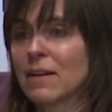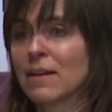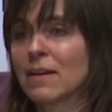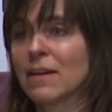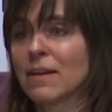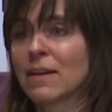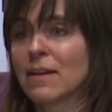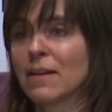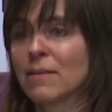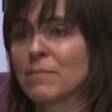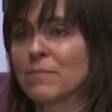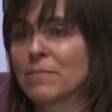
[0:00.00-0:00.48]

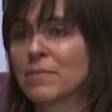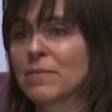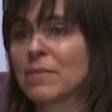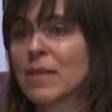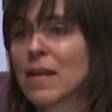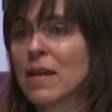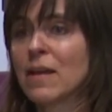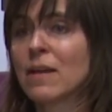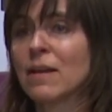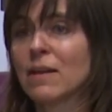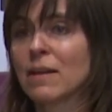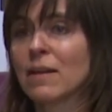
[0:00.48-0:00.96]
And
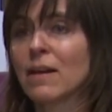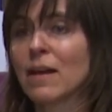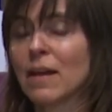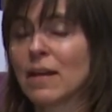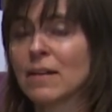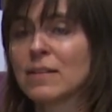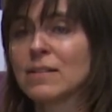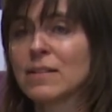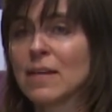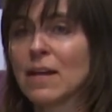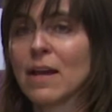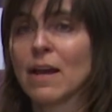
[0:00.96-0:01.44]

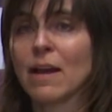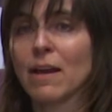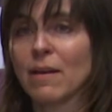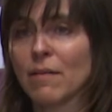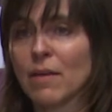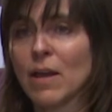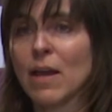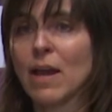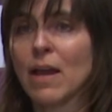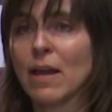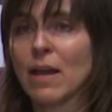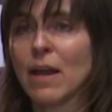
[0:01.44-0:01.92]

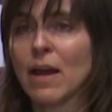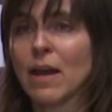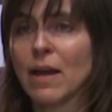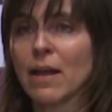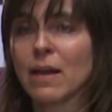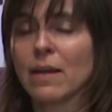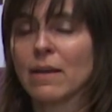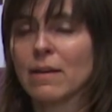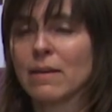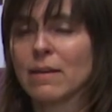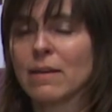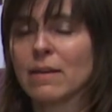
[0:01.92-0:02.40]
yeah,
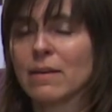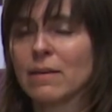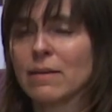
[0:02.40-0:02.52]
I